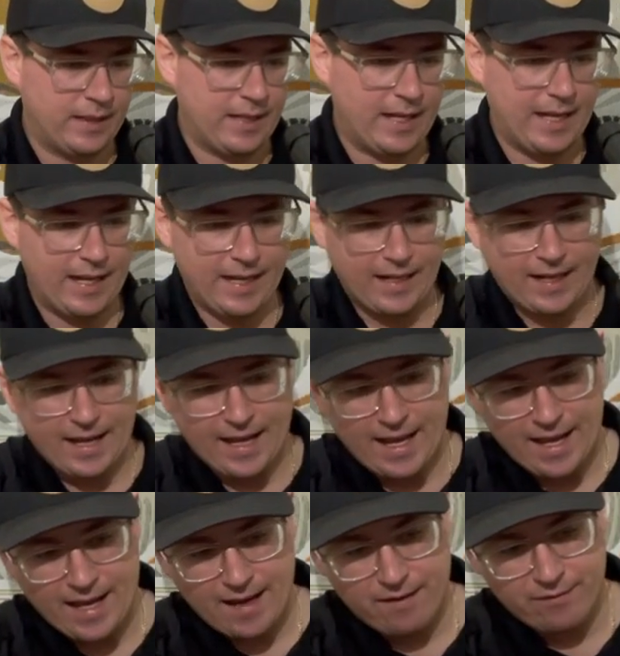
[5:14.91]
and I
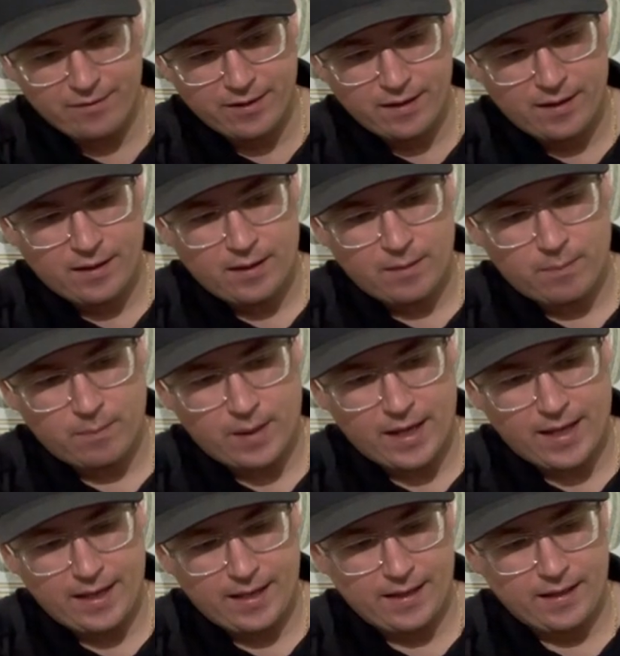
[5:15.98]
have
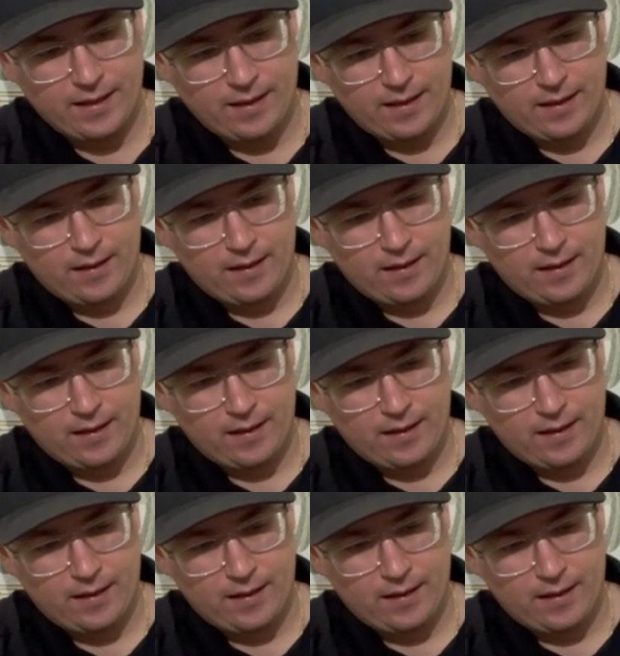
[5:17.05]
my,